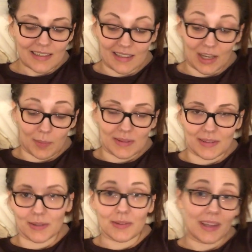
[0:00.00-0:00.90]
didn't get up
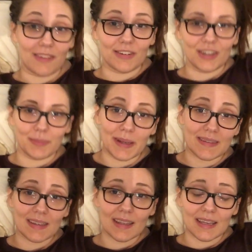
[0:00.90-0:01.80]
until the afternoon
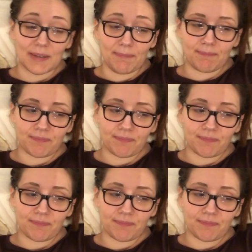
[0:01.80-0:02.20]
basically.